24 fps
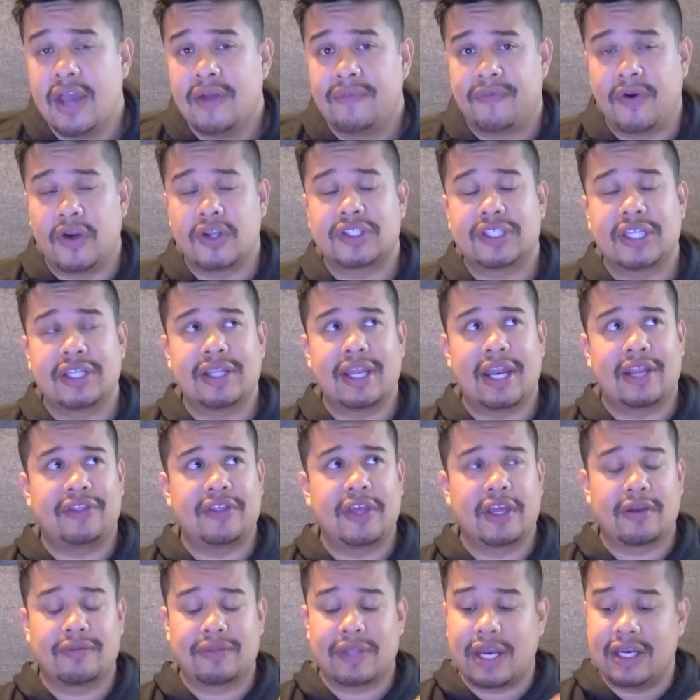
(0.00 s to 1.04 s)
First thing that I
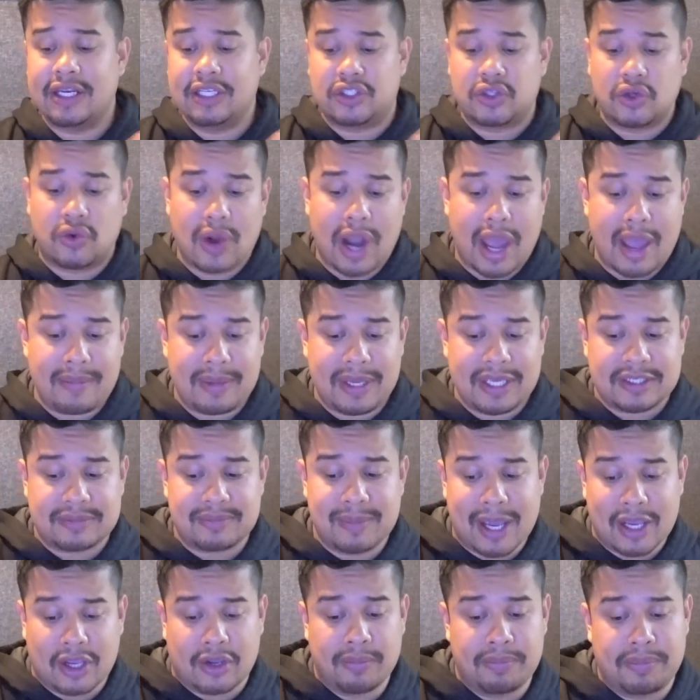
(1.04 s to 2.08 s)
think of that I need to grab is
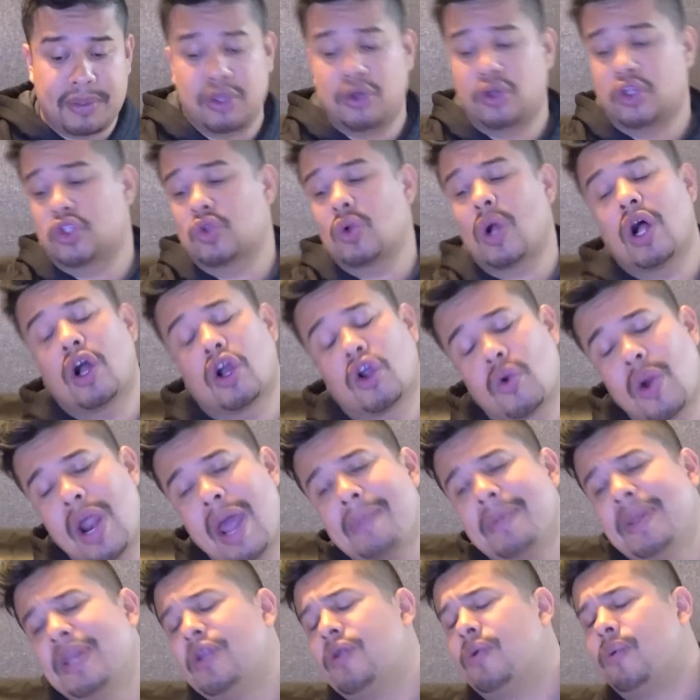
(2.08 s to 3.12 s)
my computer. So I'll
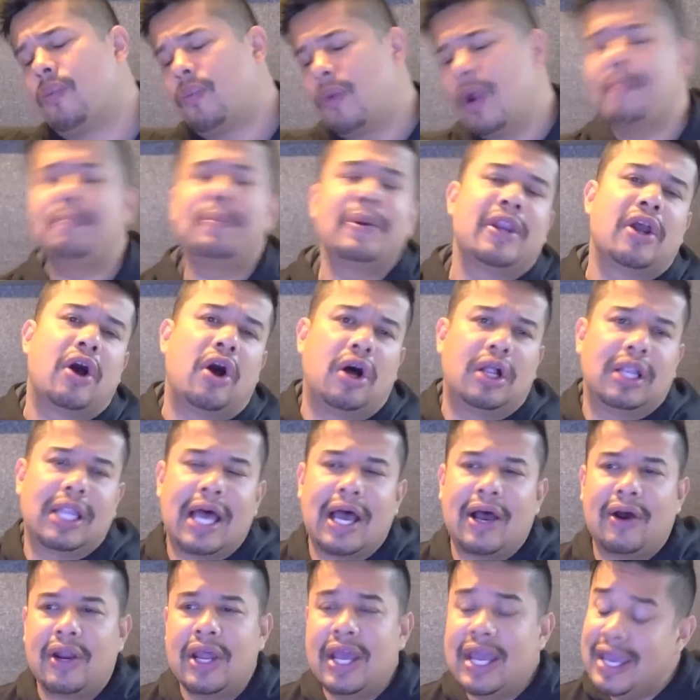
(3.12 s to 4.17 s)
grab it and rip it all
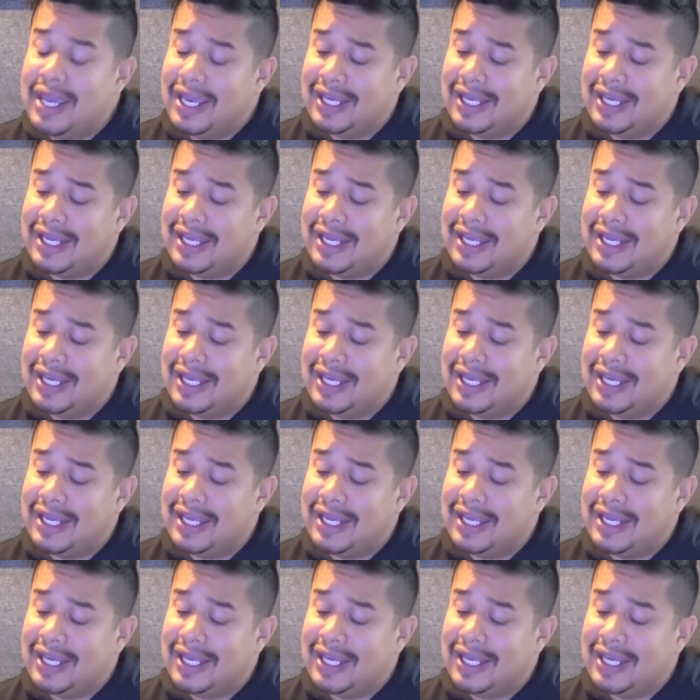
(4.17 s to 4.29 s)
out.